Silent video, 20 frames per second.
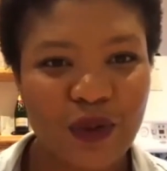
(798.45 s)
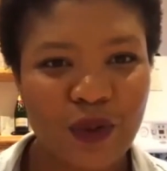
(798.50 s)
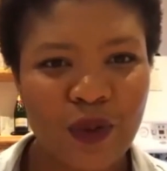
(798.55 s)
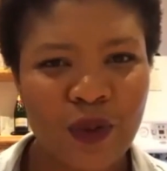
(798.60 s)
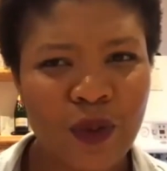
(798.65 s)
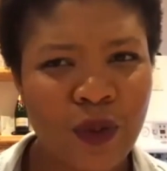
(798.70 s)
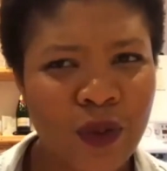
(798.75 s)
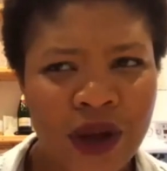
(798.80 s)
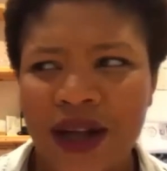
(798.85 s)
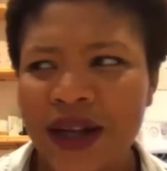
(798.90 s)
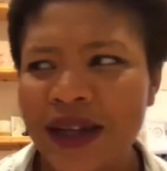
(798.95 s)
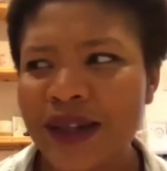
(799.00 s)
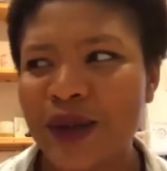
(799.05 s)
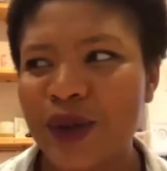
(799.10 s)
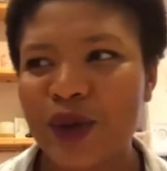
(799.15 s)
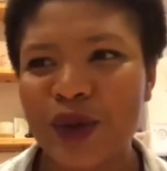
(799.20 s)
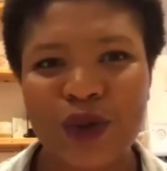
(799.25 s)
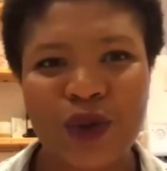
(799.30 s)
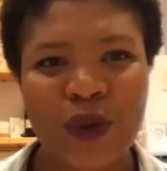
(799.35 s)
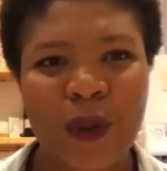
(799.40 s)

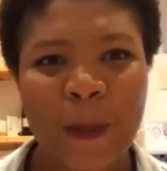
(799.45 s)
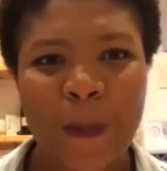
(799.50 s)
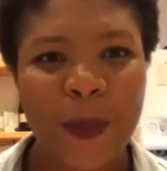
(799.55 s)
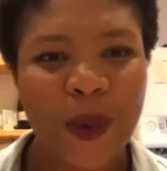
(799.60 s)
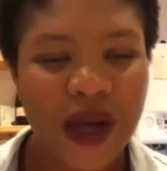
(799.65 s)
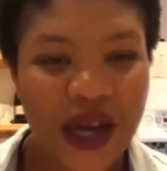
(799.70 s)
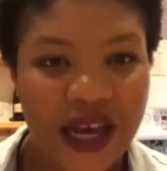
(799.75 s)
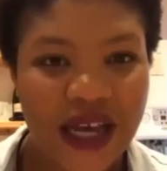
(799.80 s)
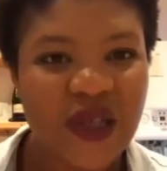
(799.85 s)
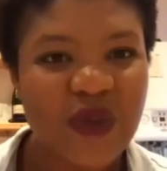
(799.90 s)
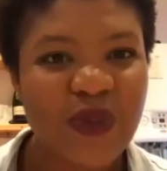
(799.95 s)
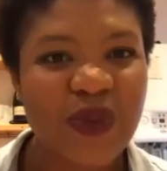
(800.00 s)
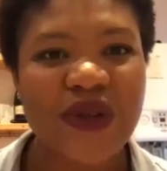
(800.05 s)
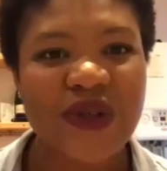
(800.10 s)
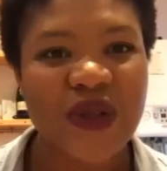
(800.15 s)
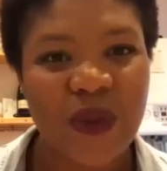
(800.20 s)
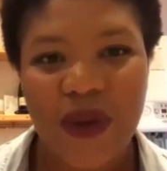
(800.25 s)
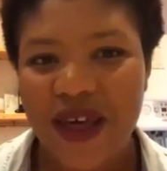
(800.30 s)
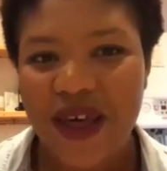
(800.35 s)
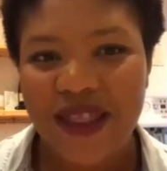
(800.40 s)
world or place, because
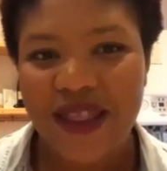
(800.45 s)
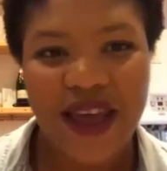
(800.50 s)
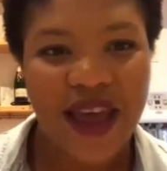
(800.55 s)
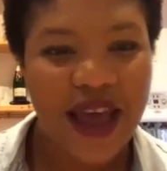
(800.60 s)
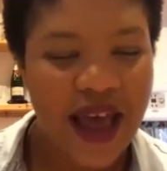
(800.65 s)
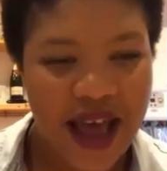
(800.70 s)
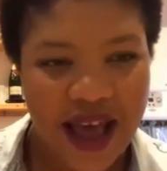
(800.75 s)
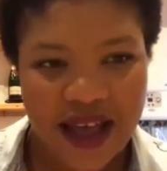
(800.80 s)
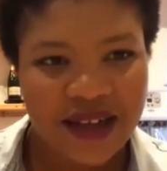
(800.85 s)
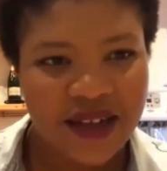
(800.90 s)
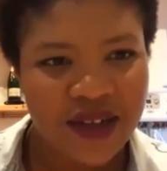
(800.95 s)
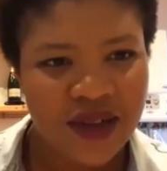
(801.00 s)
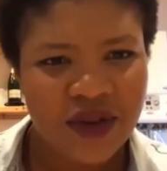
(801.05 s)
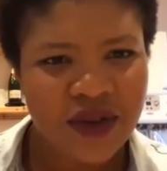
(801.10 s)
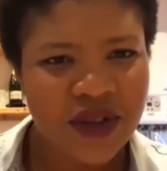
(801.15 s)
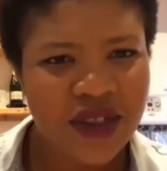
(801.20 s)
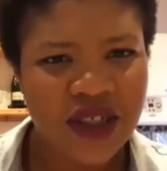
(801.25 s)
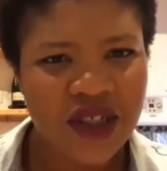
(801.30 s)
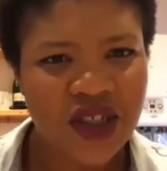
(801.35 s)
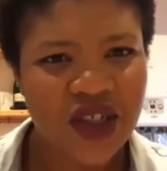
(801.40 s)
the way they
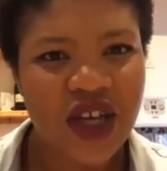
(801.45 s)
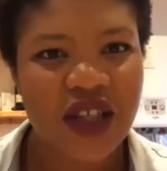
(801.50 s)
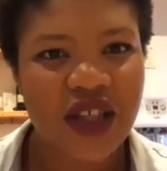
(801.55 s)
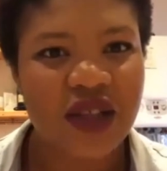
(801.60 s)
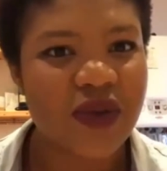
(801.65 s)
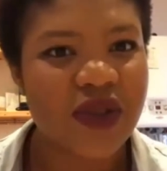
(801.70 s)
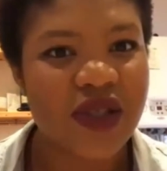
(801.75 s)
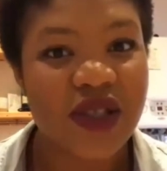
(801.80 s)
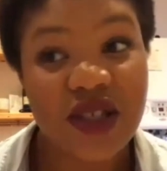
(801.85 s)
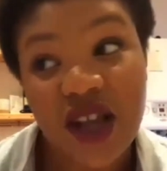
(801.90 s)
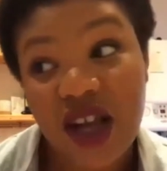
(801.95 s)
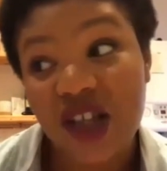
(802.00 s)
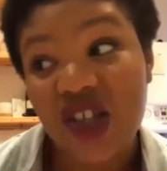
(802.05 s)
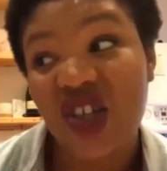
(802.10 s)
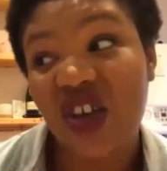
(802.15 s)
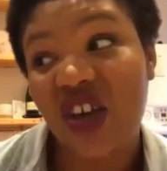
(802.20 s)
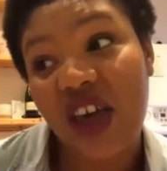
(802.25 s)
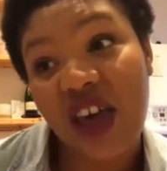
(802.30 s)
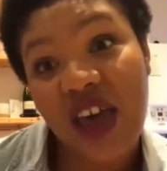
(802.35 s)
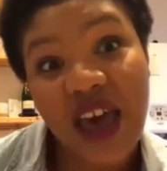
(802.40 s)
handled each other with such
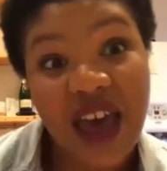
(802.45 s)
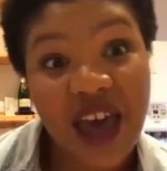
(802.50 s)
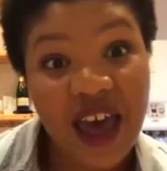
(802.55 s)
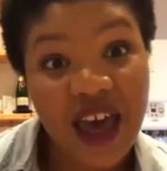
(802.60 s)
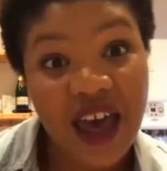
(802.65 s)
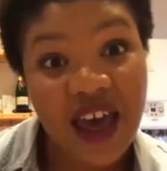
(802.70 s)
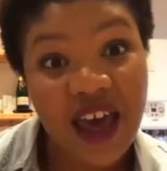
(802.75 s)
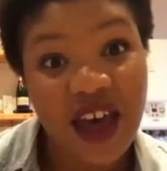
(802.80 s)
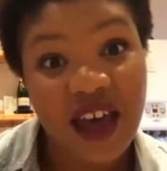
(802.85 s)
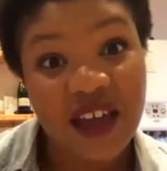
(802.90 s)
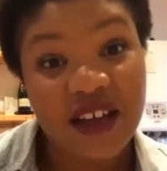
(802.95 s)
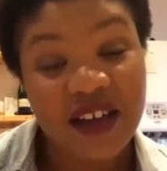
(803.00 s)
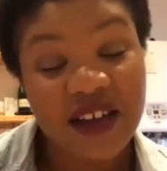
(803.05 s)
care.